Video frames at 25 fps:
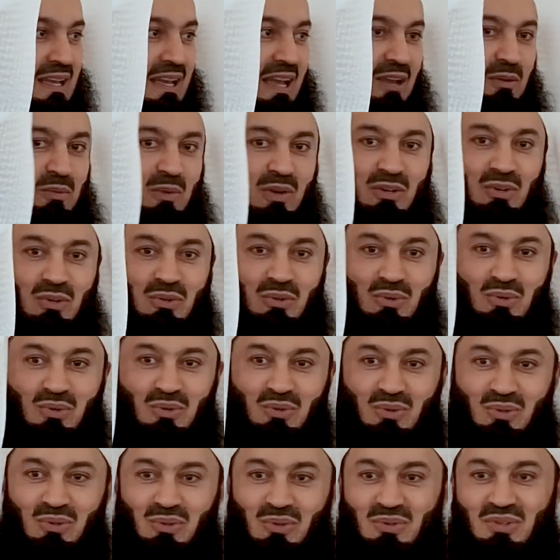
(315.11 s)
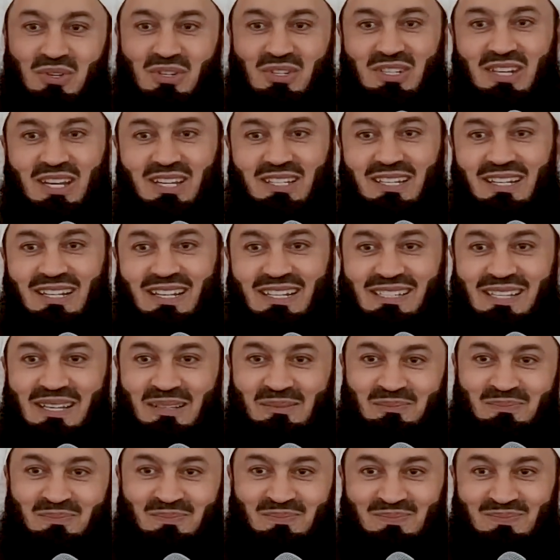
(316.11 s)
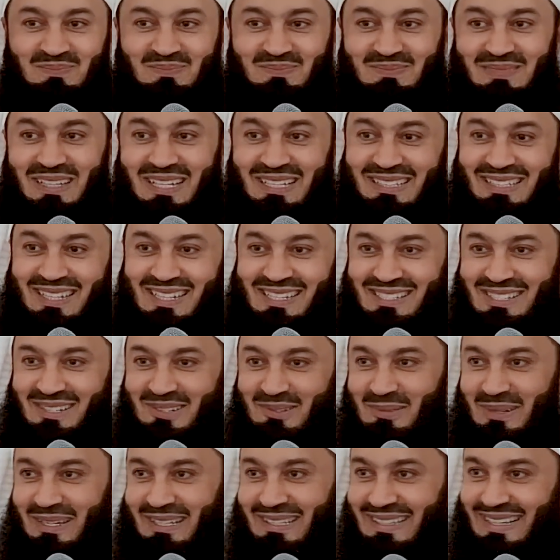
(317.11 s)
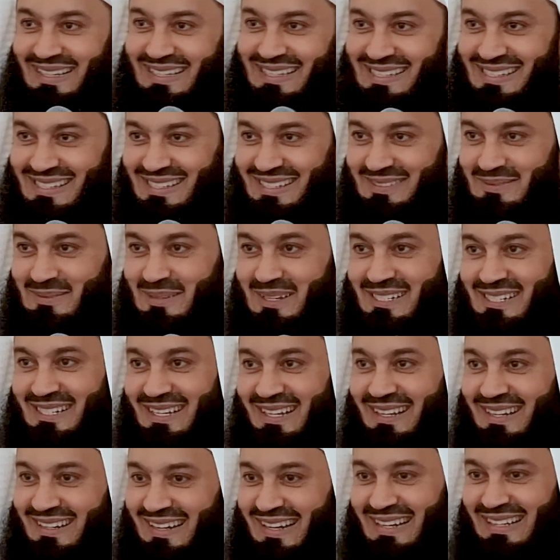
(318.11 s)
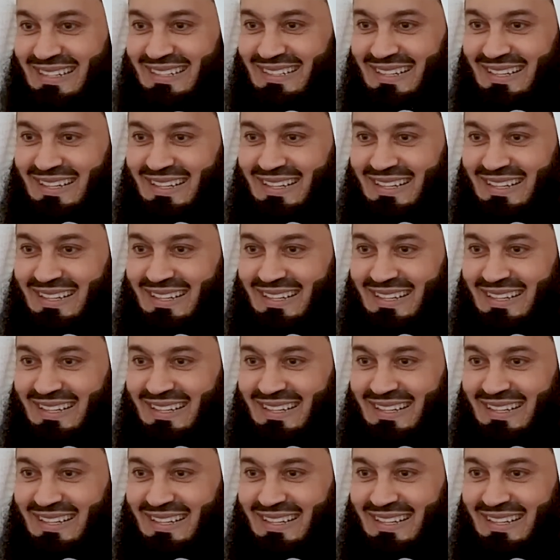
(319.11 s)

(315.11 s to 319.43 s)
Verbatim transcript: And what do you do? You just eat it and say, hmm, that tasted quite nice. MashaAllah, right?